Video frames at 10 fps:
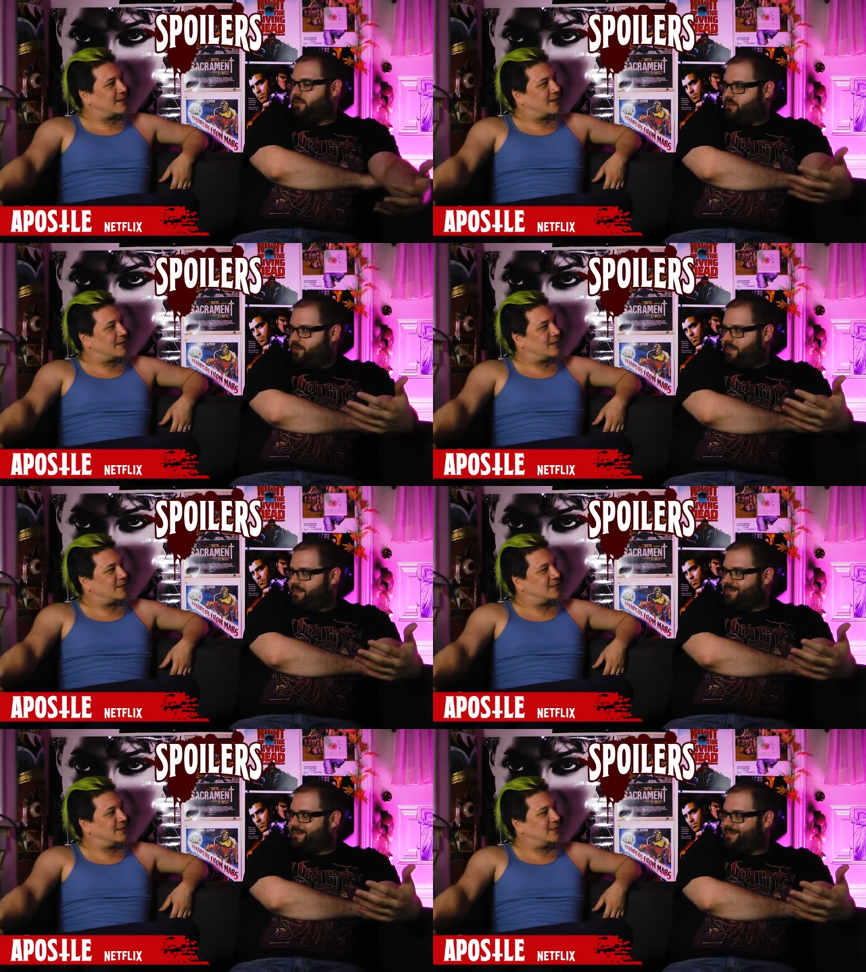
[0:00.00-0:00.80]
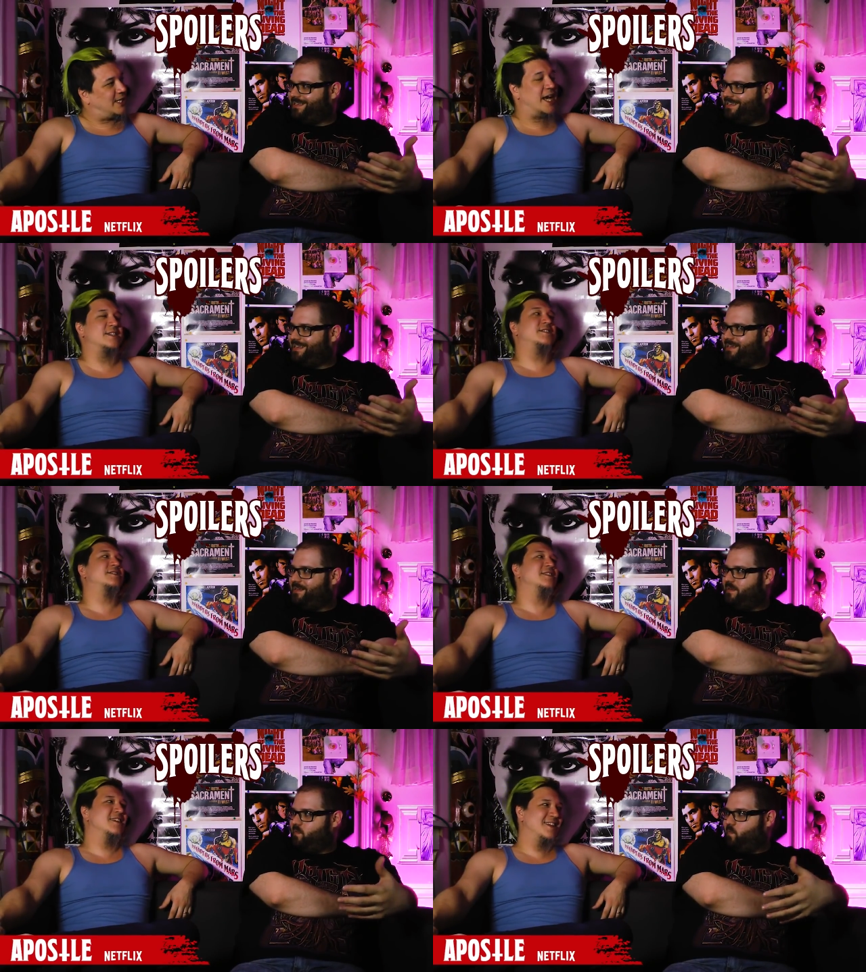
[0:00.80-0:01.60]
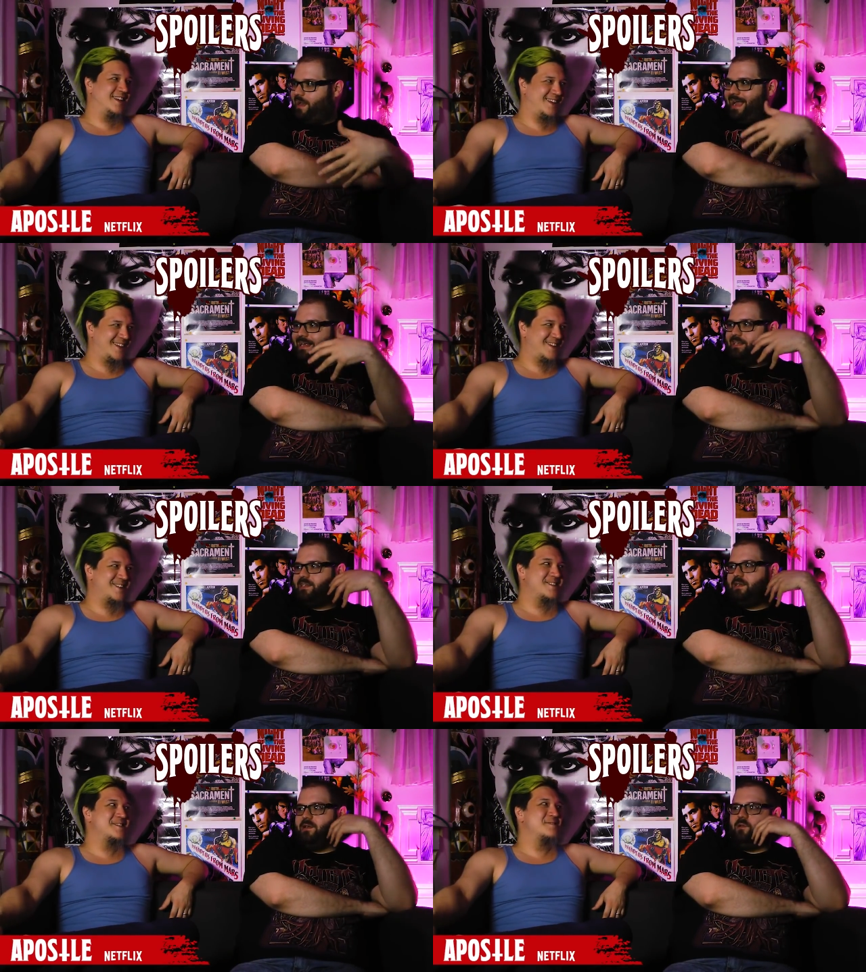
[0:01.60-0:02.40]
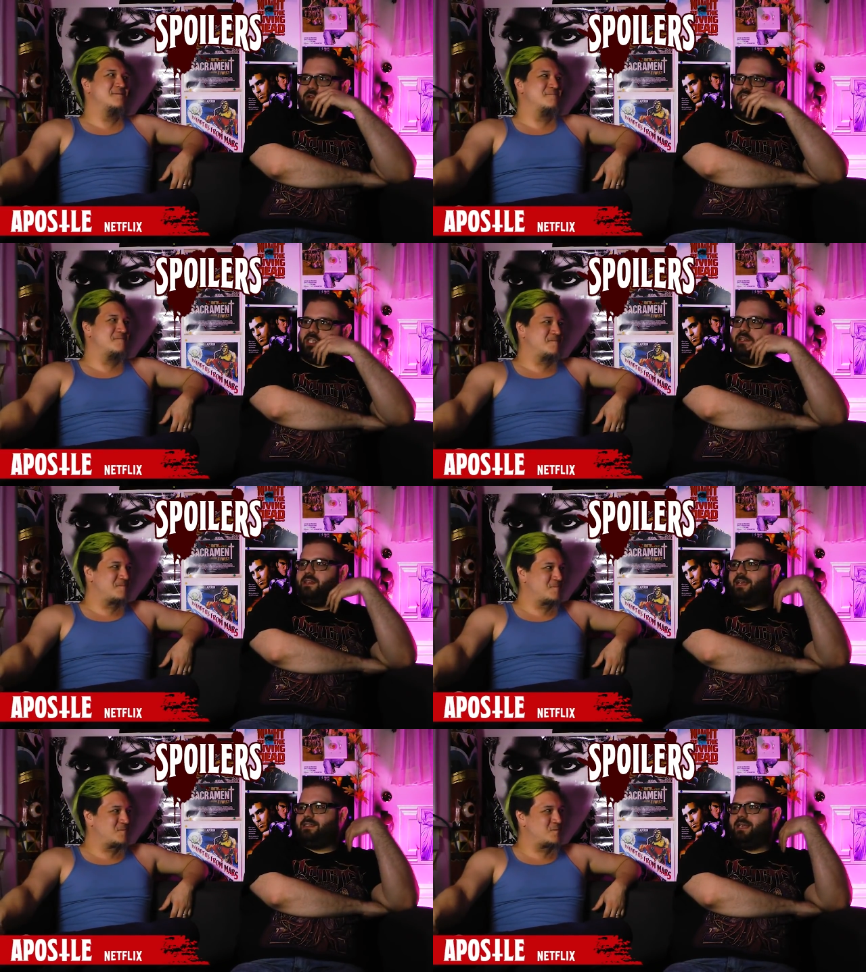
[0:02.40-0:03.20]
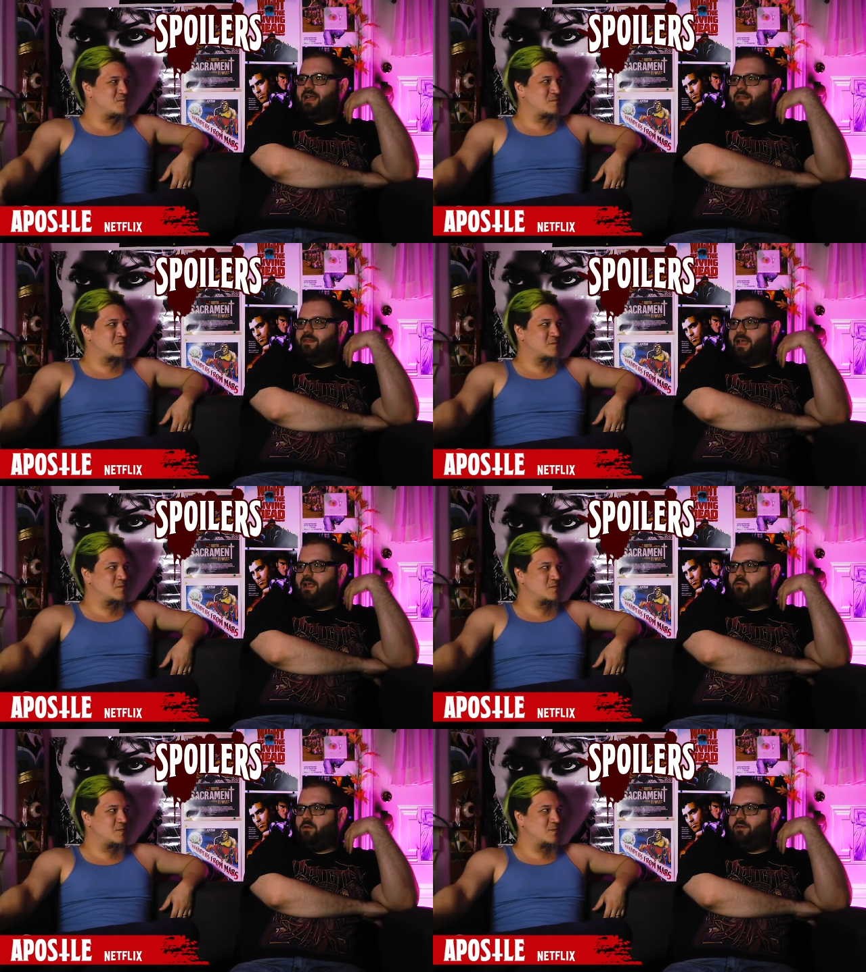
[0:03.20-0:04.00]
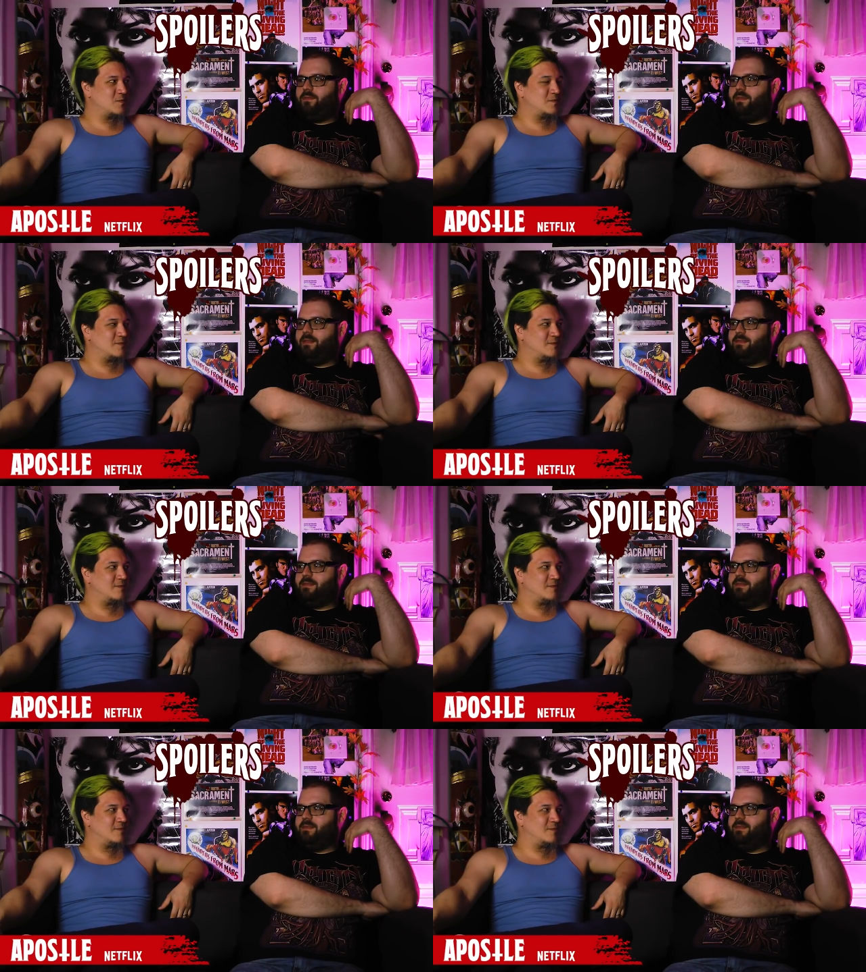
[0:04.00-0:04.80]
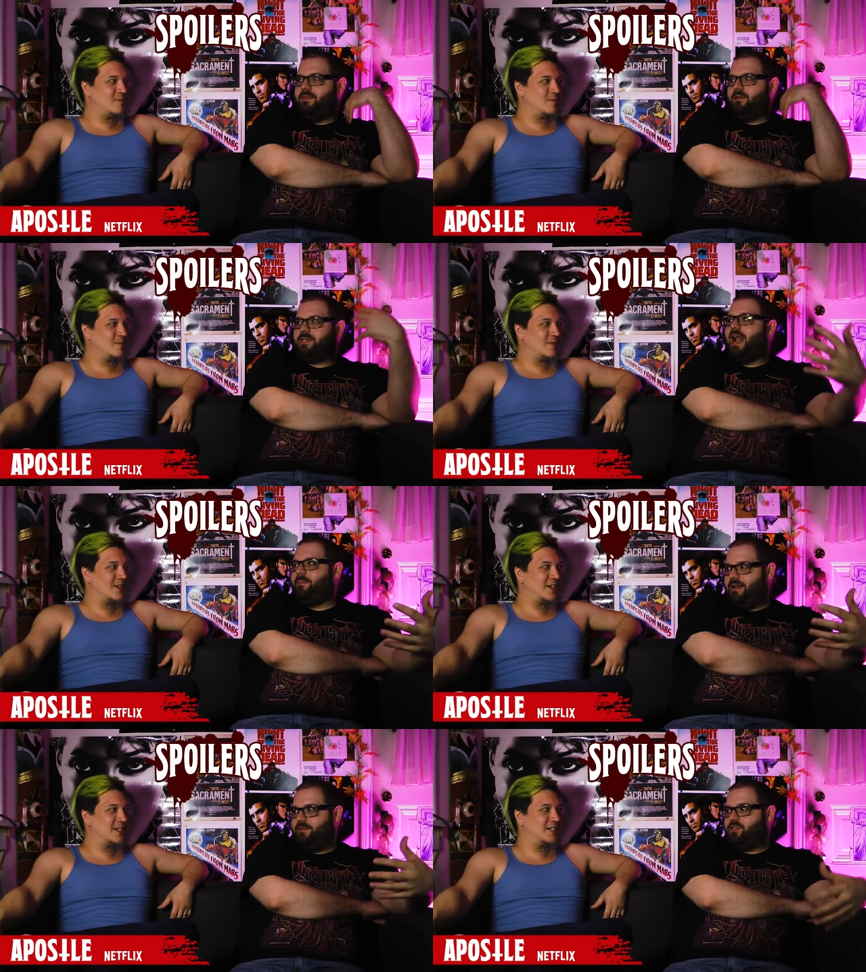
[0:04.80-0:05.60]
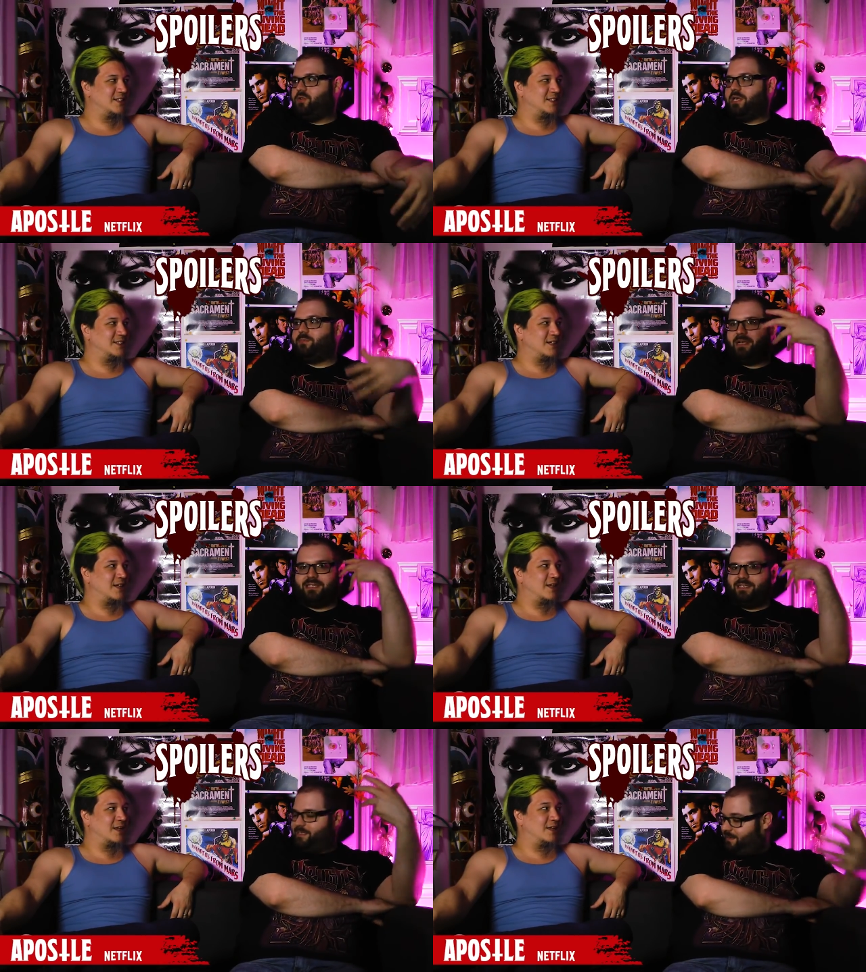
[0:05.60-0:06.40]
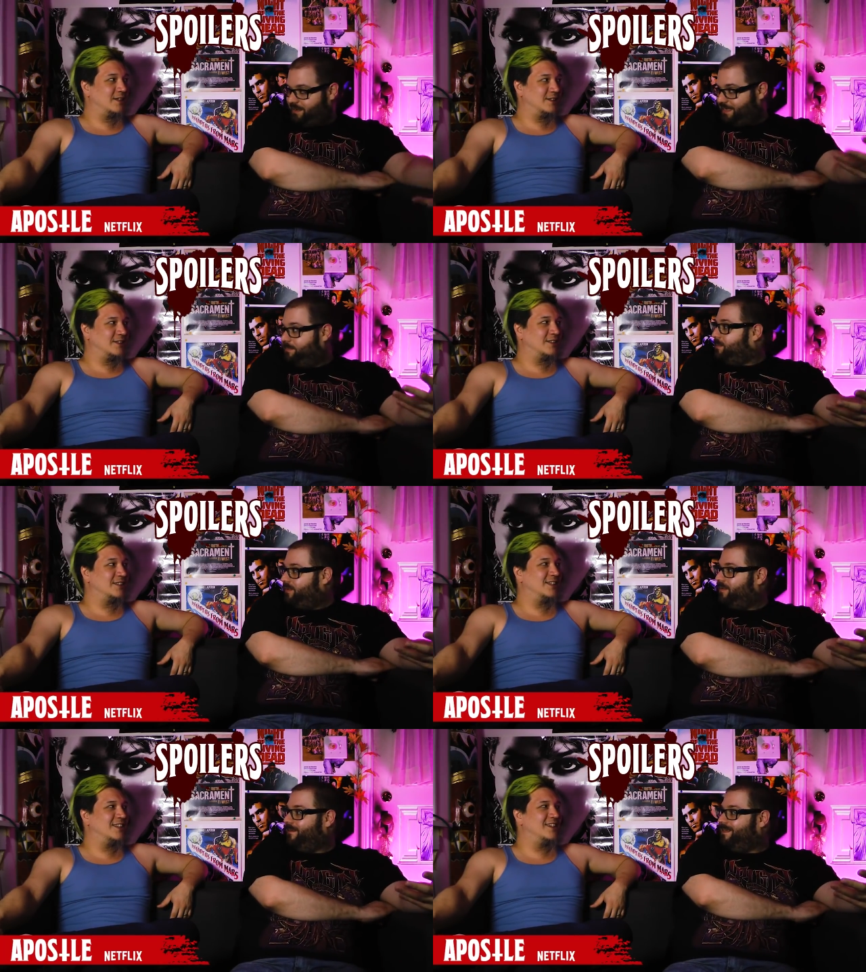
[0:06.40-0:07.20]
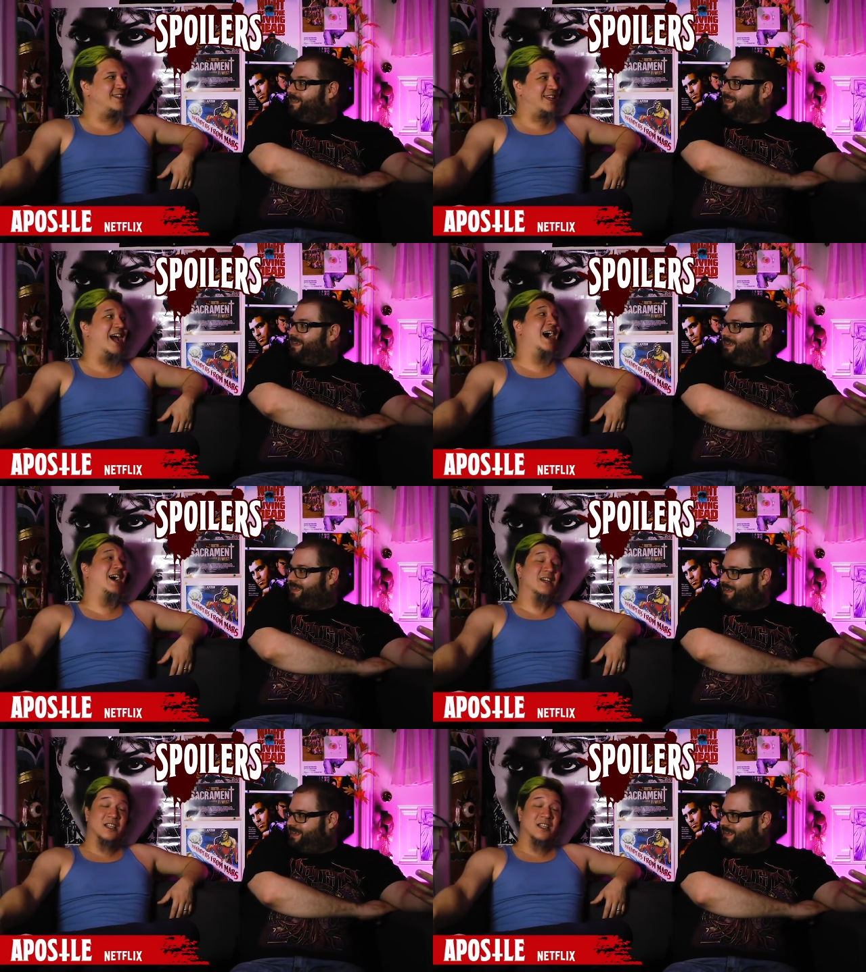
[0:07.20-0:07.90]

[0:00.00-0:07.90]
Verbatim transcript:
Speaker 1: no other choice. Yes. Whereas she thinks that, like, well, there's got to be another choice because this is unacceptable. Yeah.